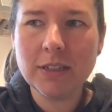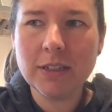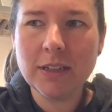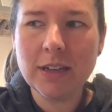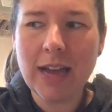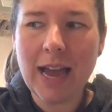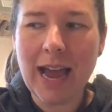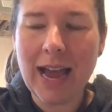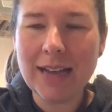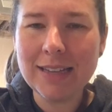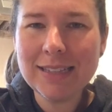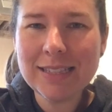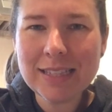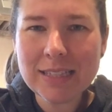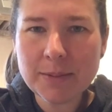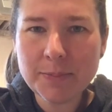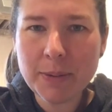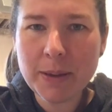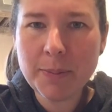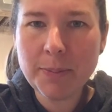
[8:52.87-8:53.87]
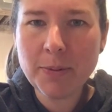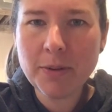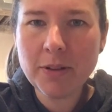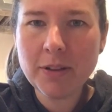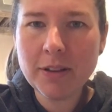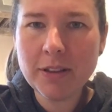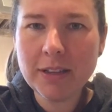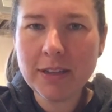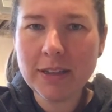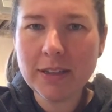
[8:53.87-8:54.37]
ask
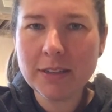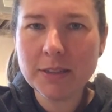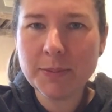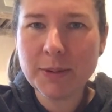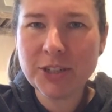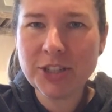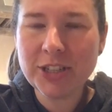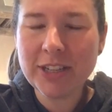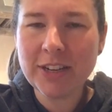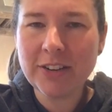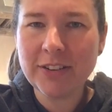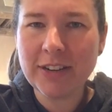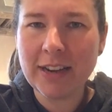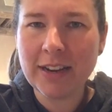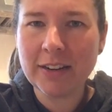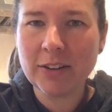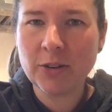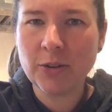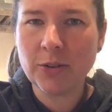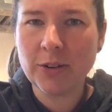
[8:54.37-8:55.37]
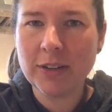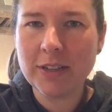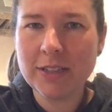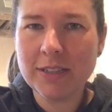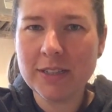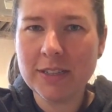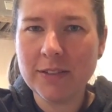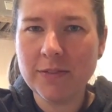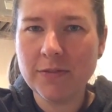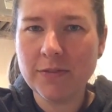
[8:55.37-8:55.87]
people, especially here in
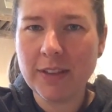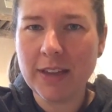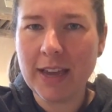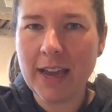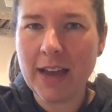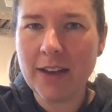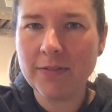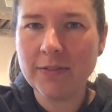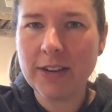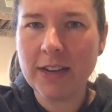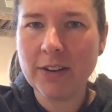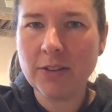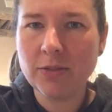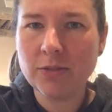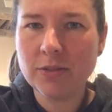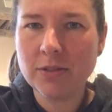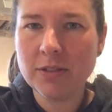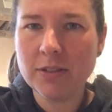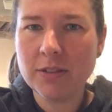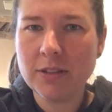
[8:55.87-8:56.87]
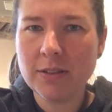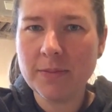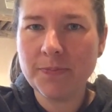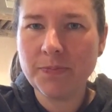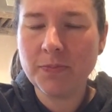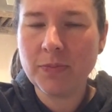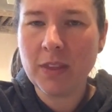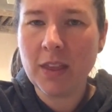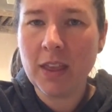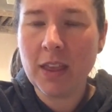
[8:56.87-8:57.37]
Anacortes, if they have nettles,
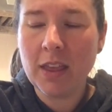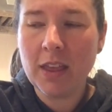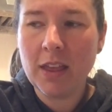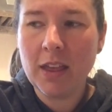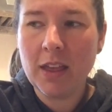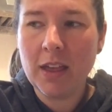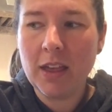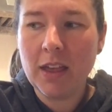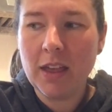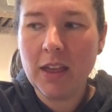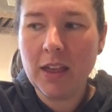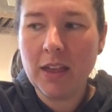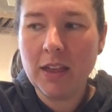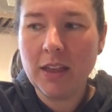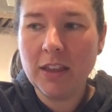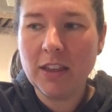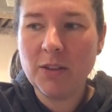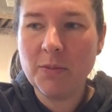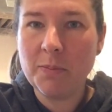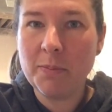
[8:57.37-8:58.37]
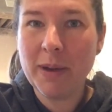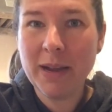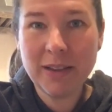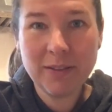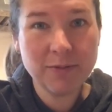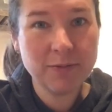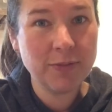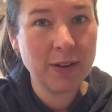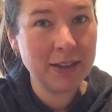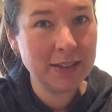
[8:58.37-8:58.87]
you
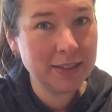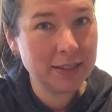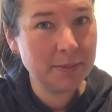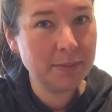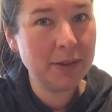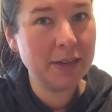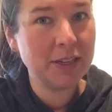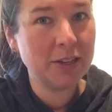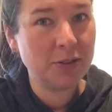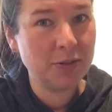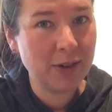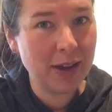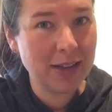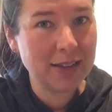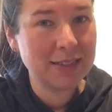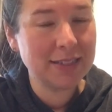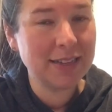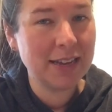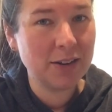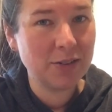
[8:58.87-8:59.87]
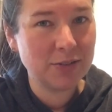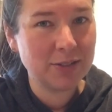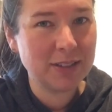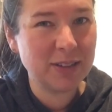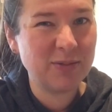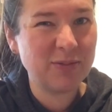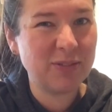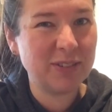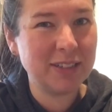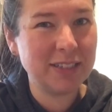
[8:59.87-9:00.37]
might find somebody who has nettles
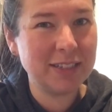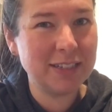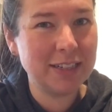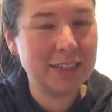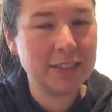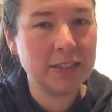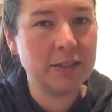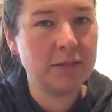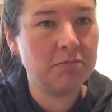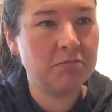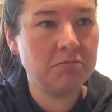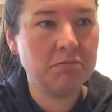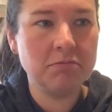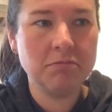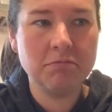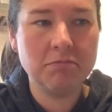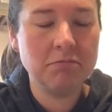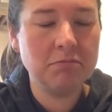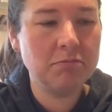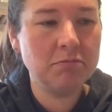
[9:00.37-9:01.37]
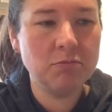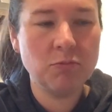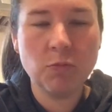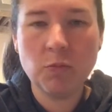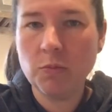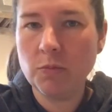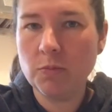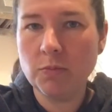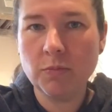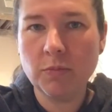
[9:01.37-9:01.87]
that really doesn't
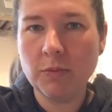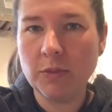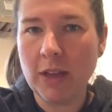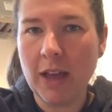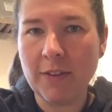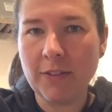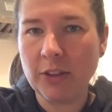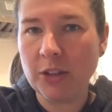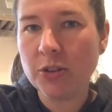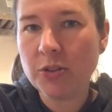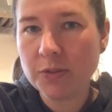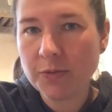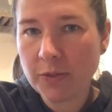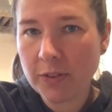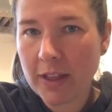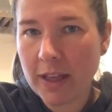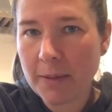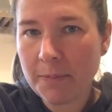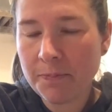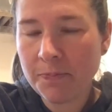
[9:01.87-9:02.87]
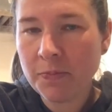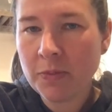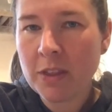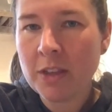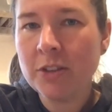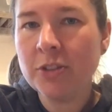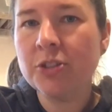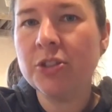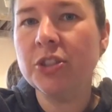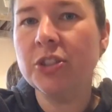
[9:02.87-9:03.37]
have a use for them,
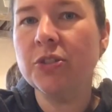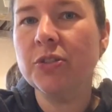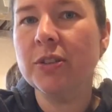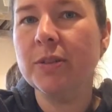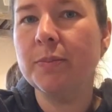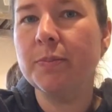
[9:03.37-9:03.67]
so you could